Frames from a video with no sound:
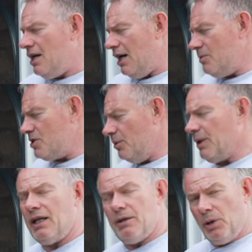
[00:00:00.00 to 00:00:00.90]
Um, so we
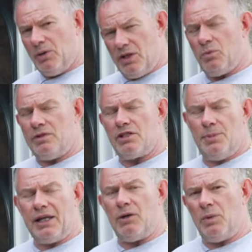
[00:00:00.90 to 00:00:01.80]
get the bolt, the, so
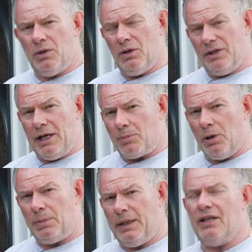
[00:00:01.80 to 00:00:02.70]
we get the wheel on there
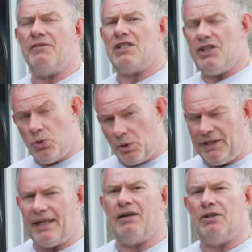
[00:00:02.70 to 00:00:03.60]
properly and obviously torquing
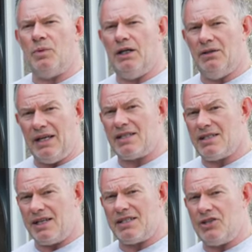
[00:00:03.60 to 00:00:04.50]
down the wheel and
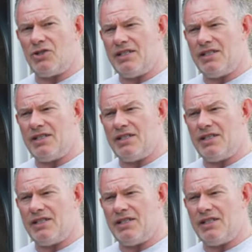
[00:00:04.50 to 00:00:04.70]
etc